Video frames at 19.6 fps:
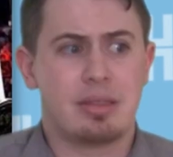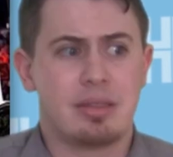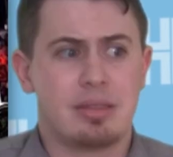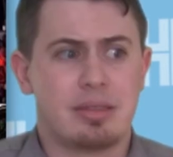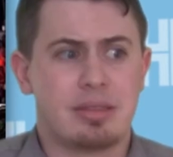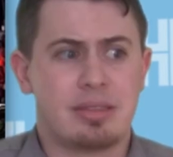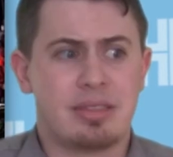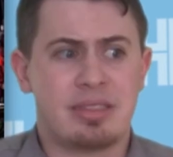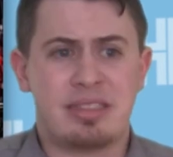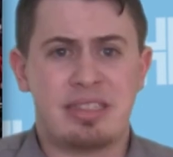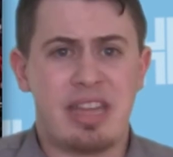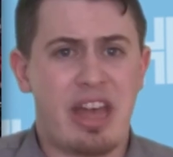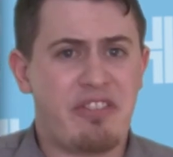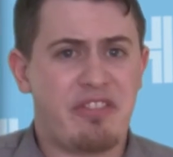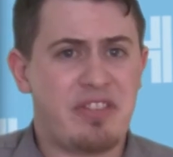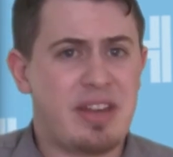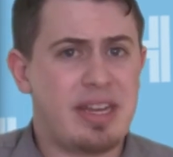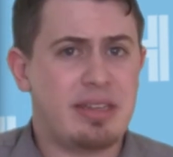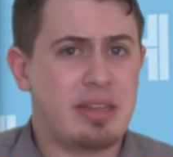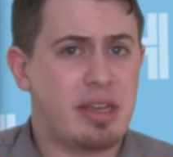
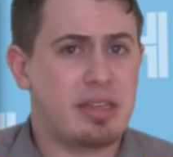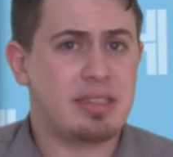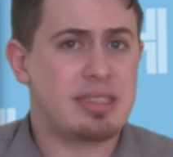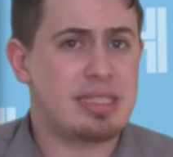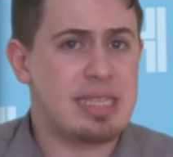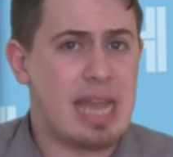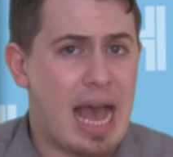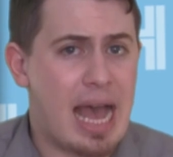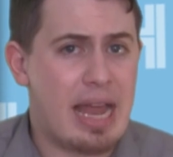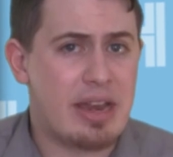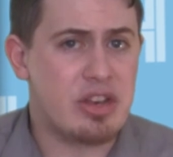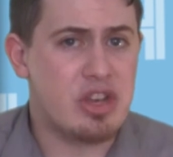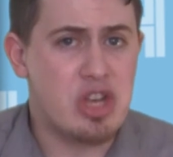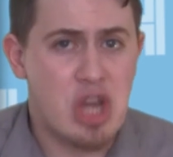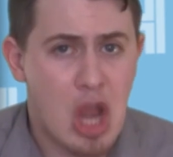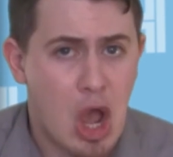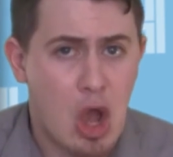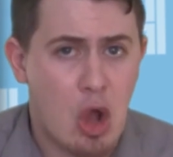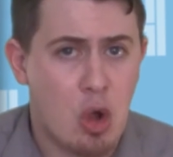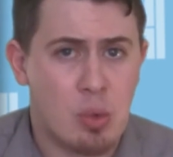Stephanie does not
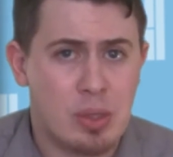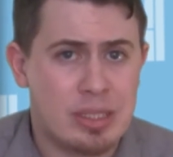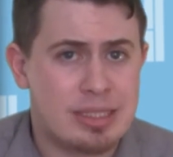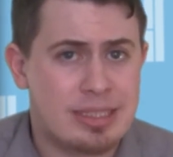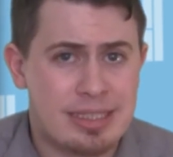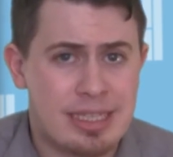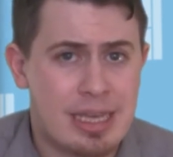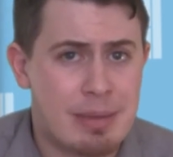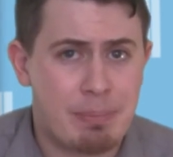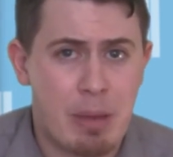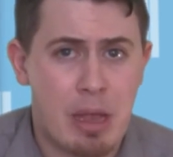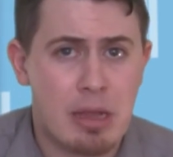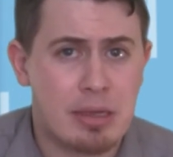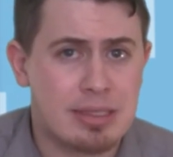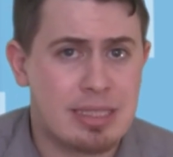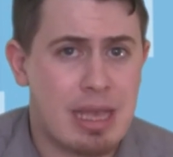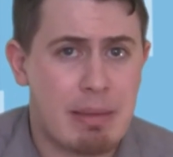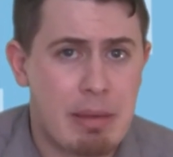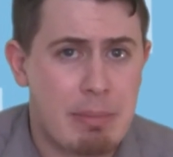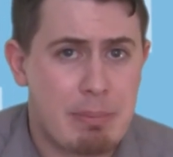know when CM Punk is
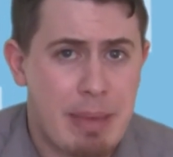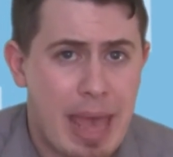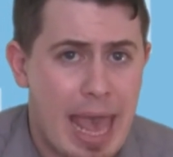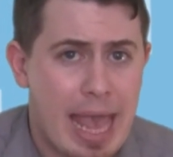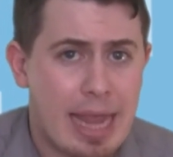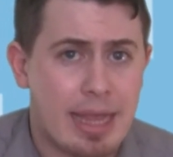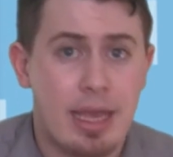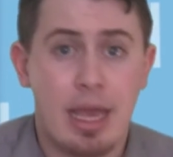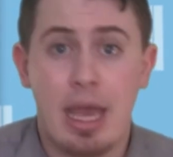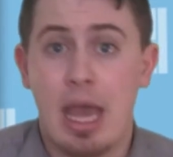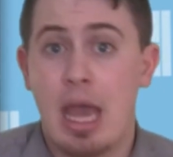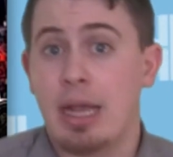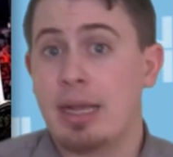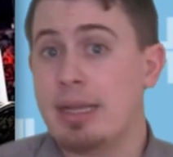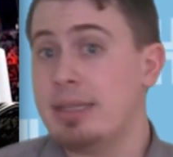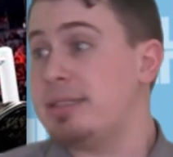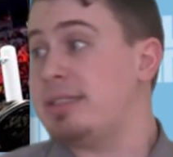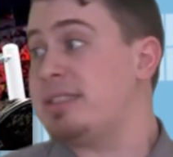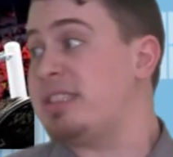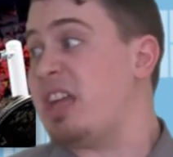coming back
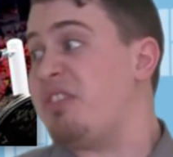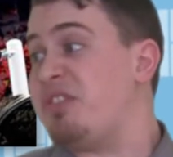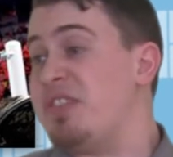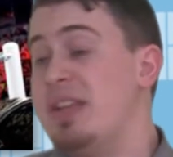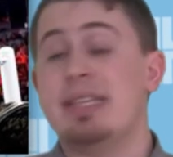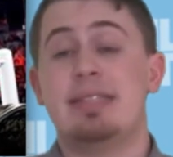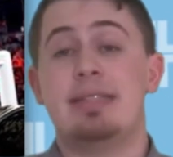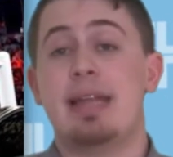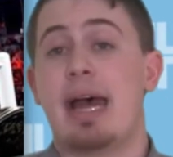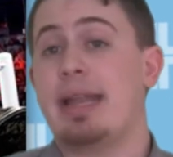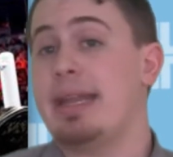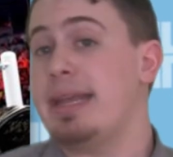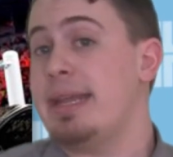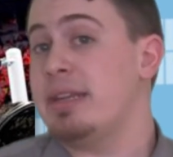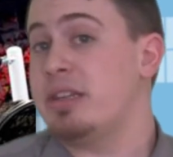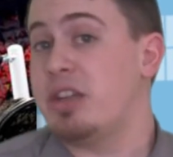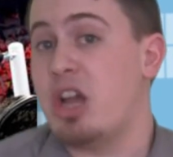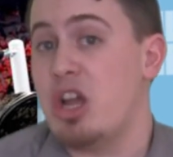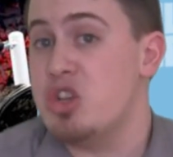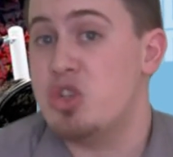because Stephanie's not
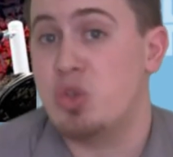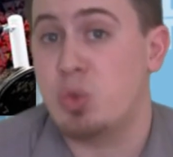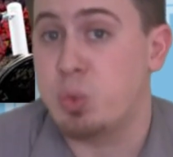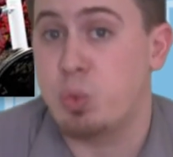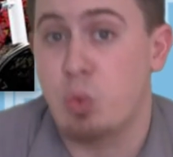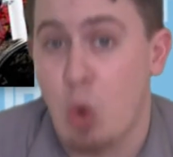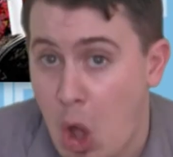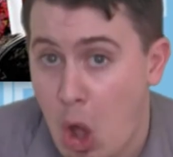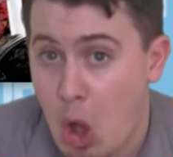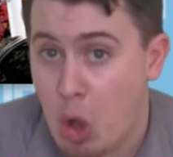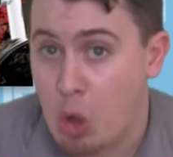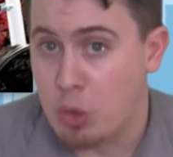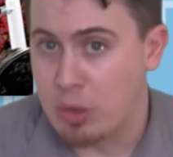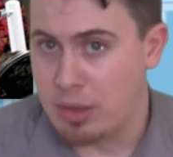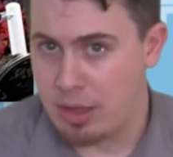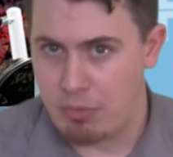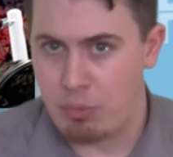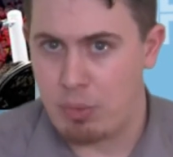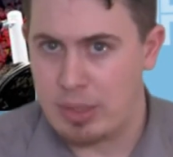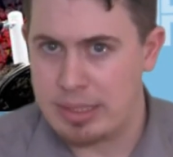in
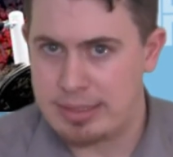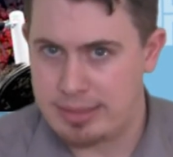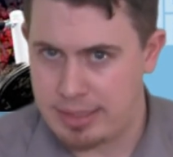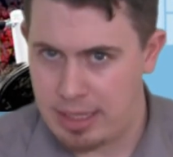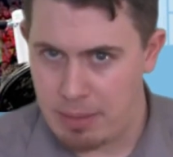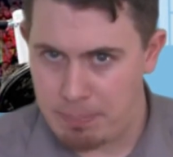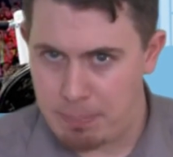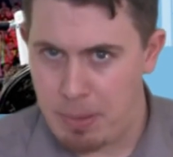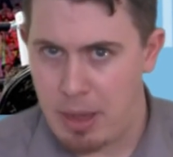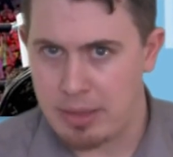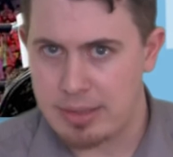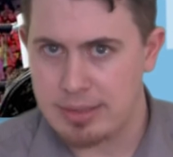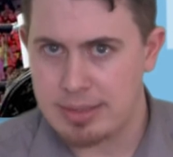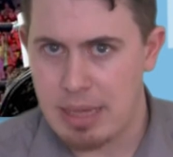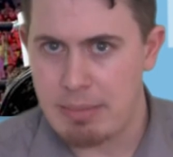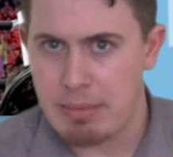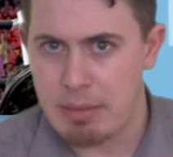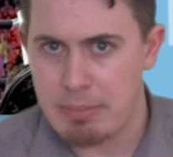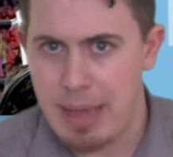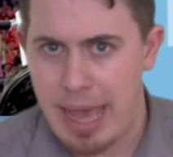control of when CM Punk is
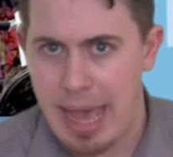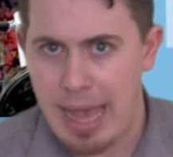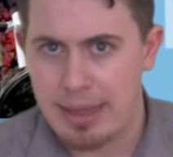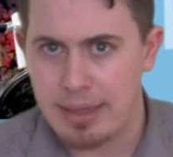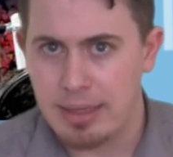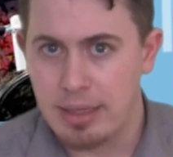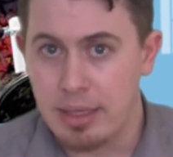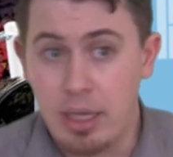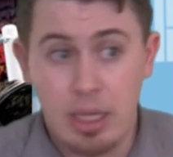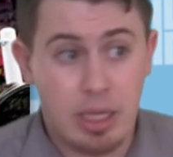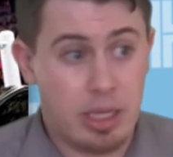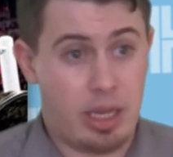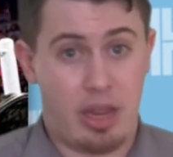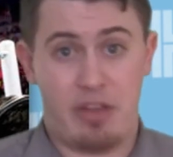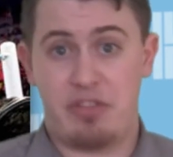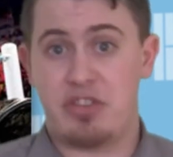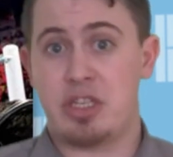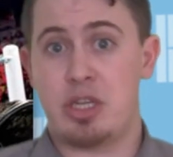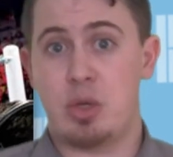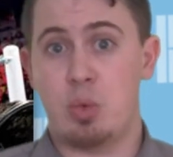coming back.
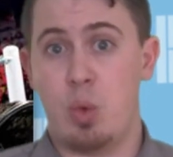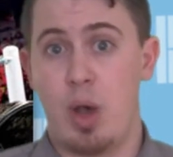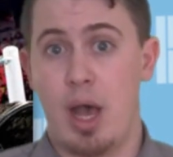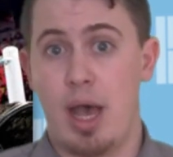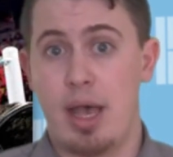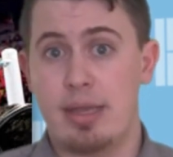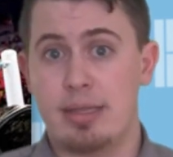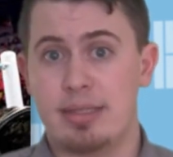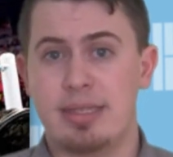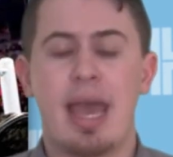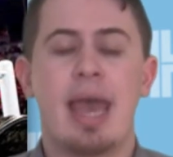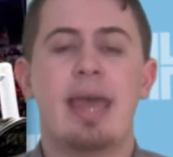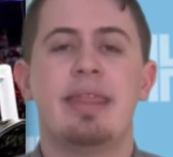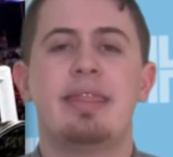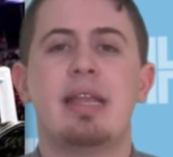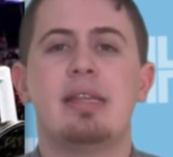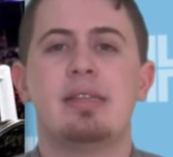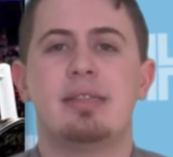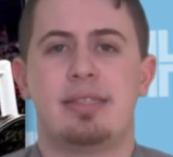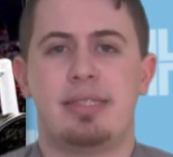If she was,
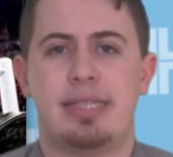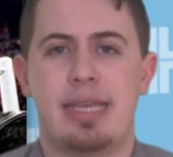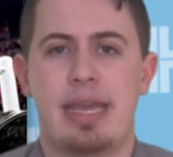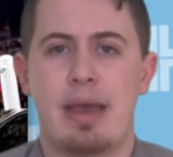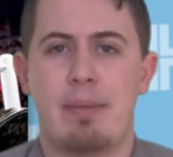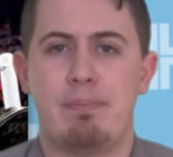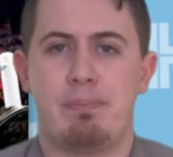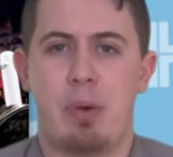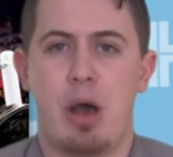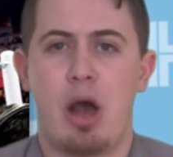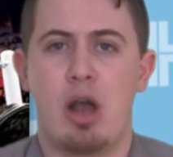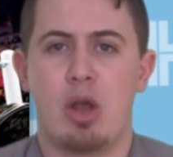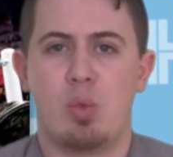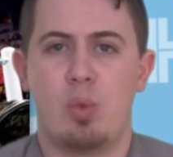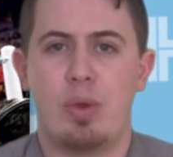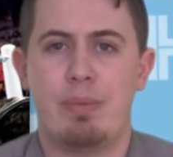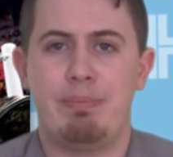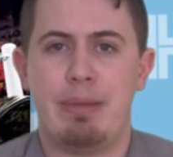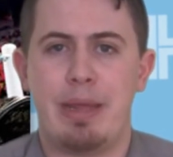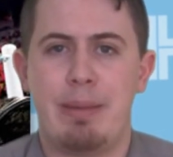then CM Punk
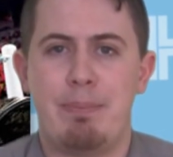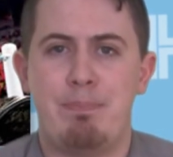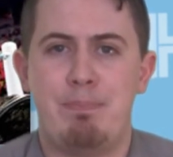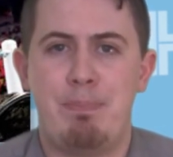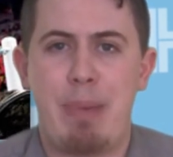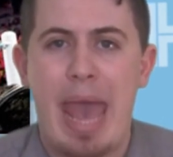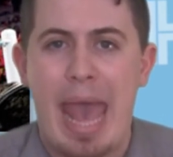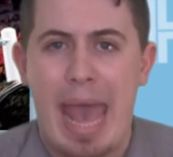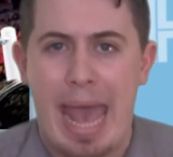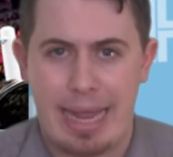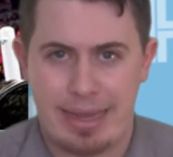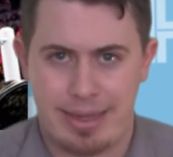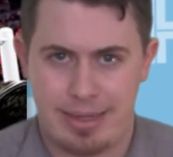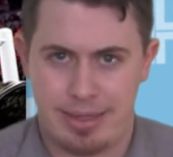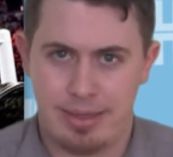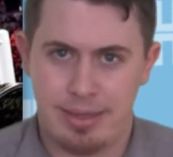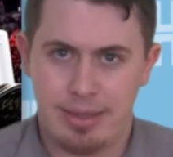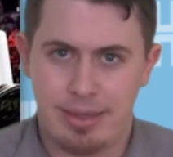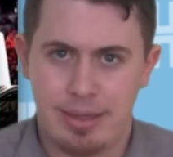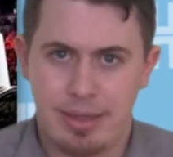would be back,
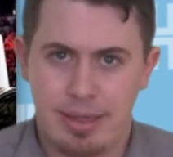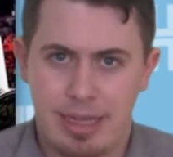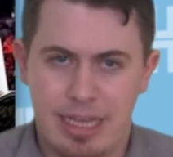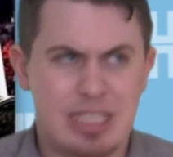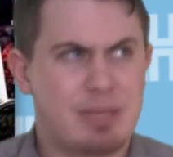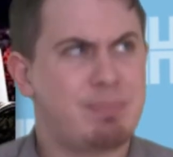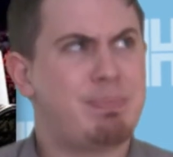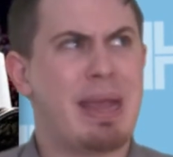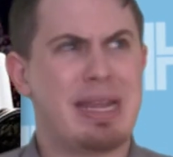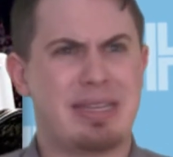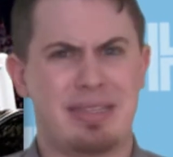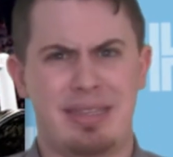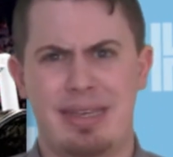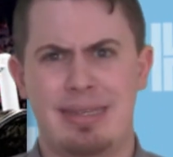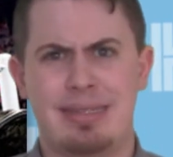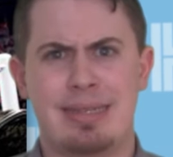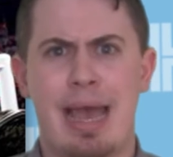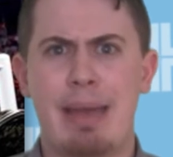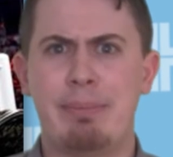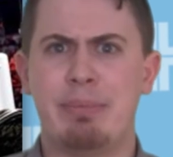especially
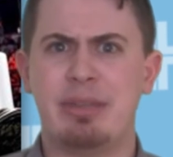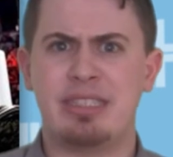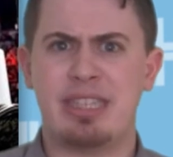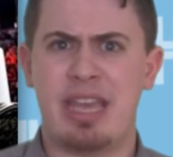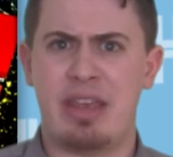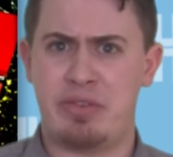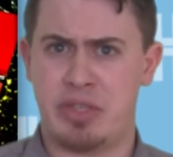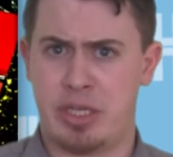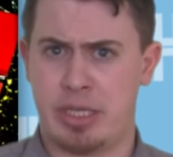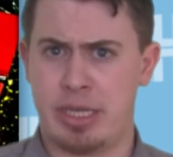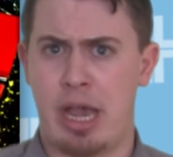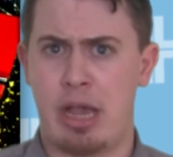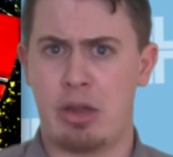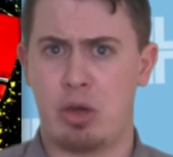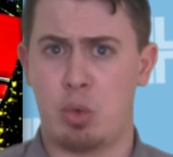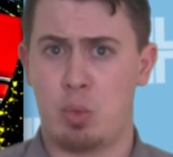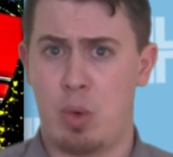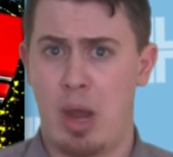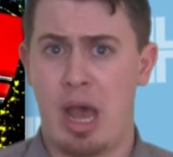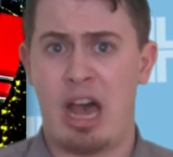in time to save
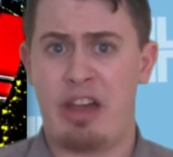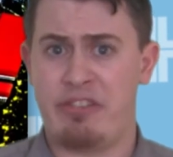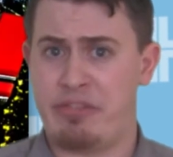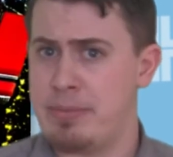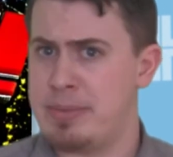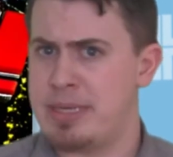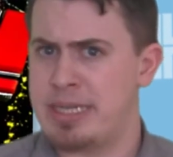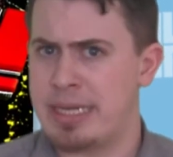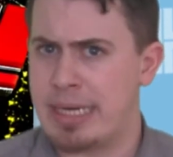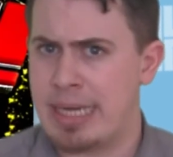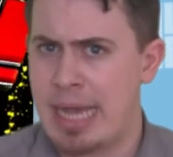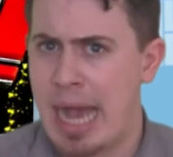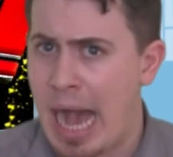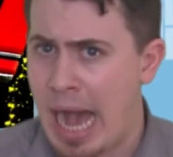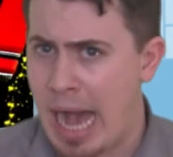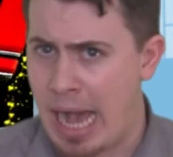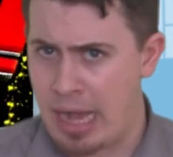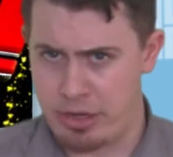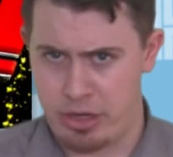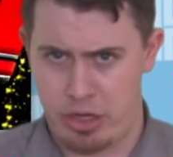Chicago Raw from
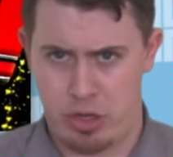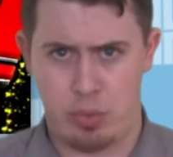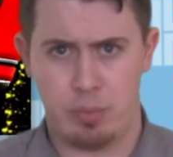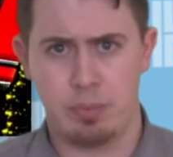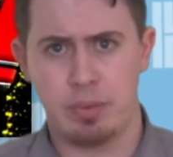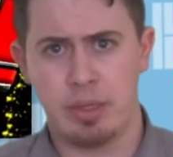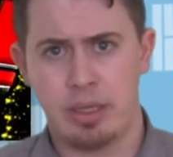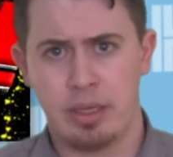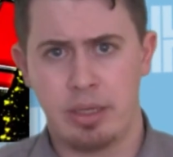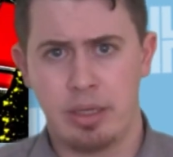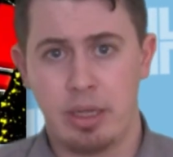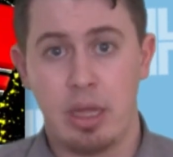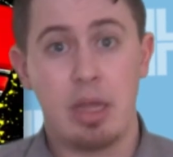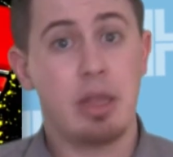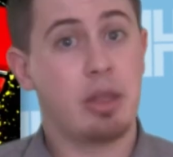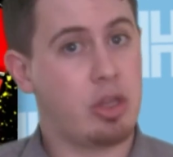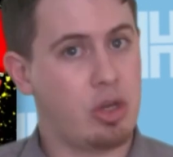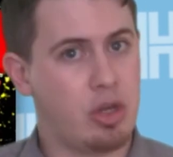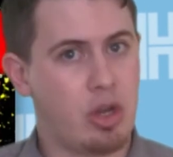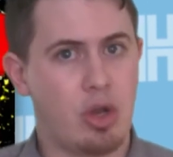Chicago.
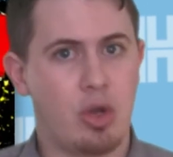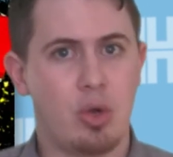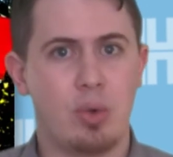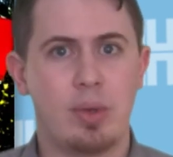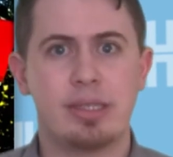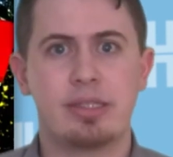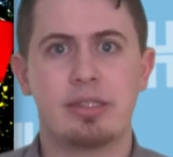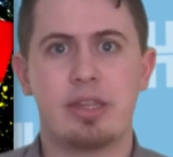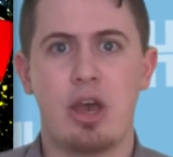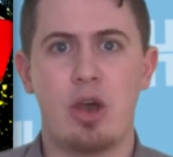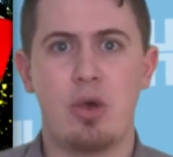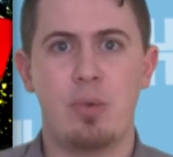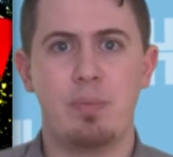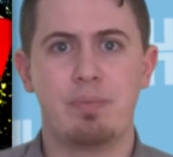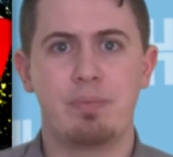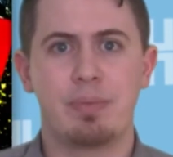You know who is, though?